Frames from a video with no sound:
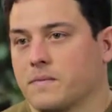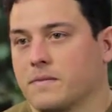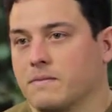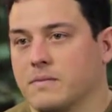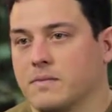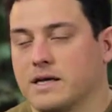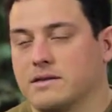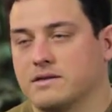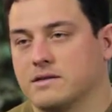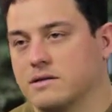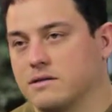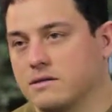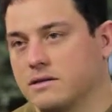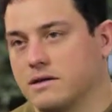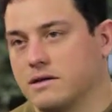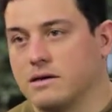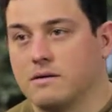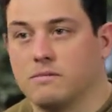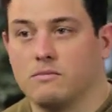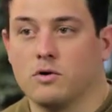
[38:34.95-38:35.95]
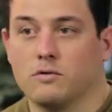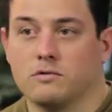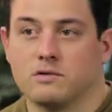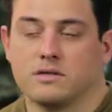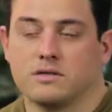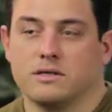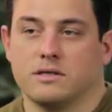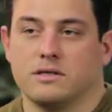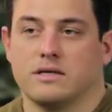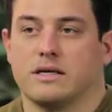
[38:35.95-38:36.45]
basically
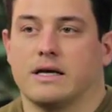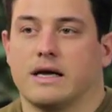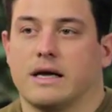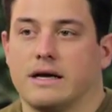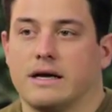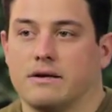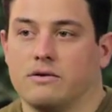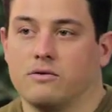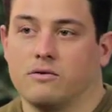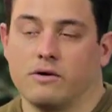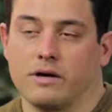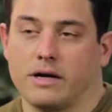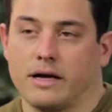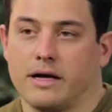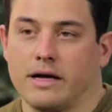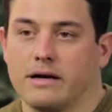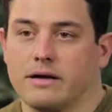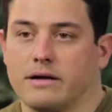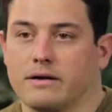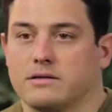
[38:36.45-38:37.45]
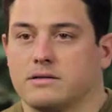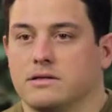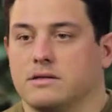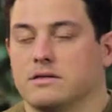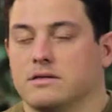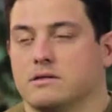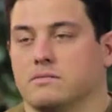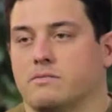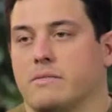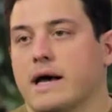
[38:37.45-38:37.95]
mostly decayed organics,
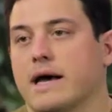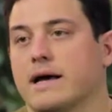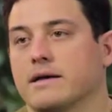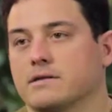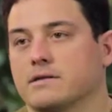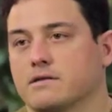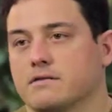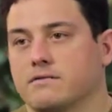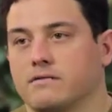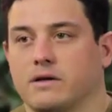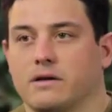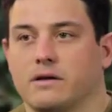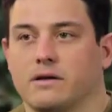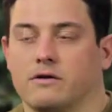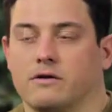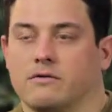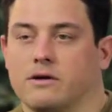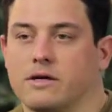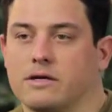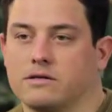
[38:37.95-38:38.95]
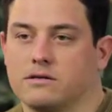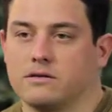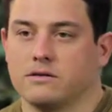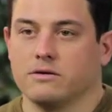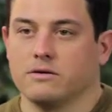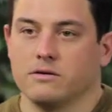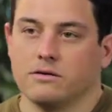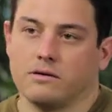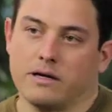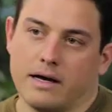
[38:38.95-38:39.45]
is massive, and it creates
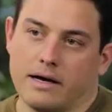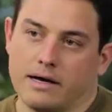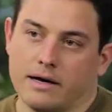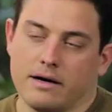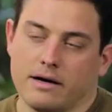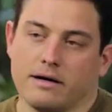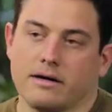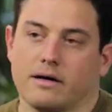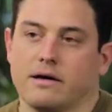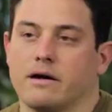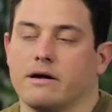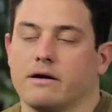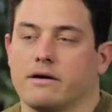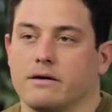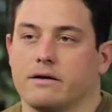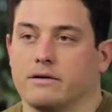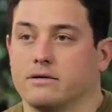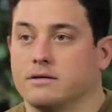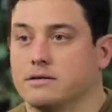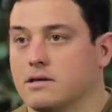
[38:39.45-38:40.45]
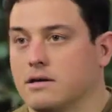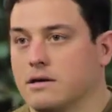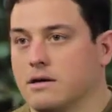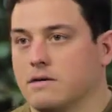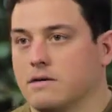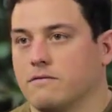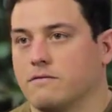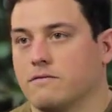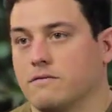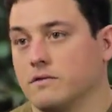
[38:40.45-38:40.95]
little ionic areas,
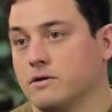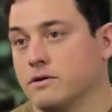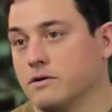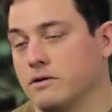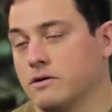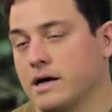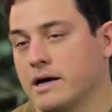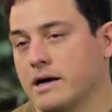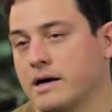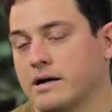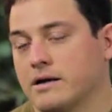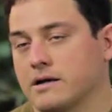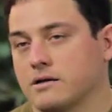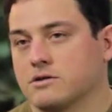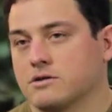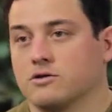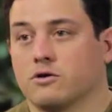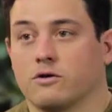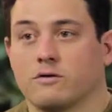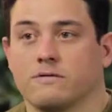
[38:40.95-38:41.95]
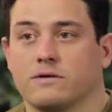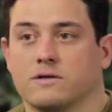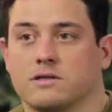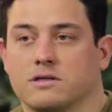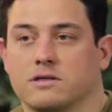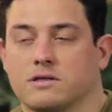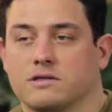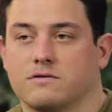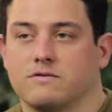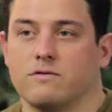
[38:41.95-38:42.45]
little ionic
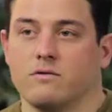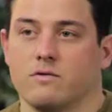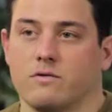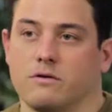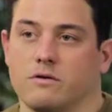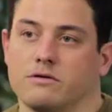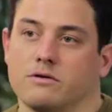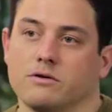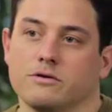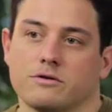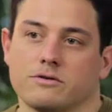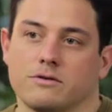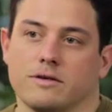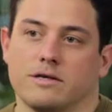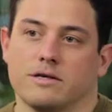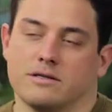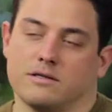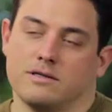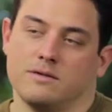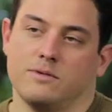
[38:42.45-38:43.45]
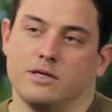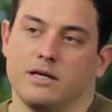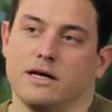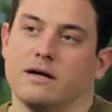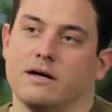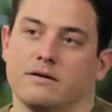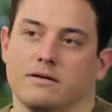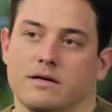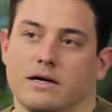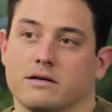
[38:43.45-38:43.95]
surfaces for nutrients to be
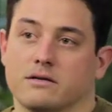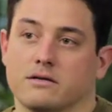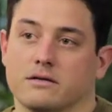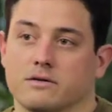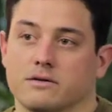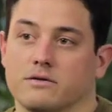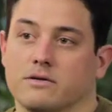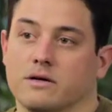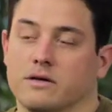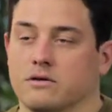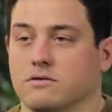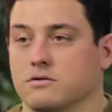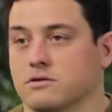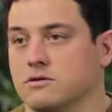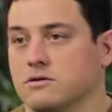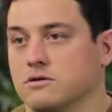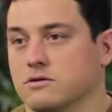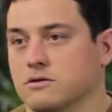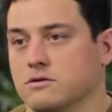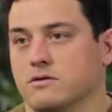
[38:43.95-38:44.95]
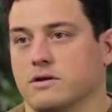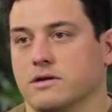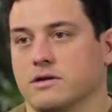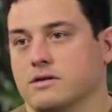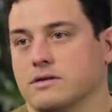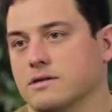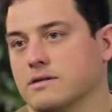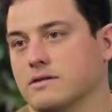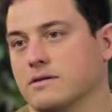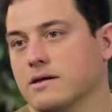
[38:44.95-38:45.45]
held onto, and those nutrients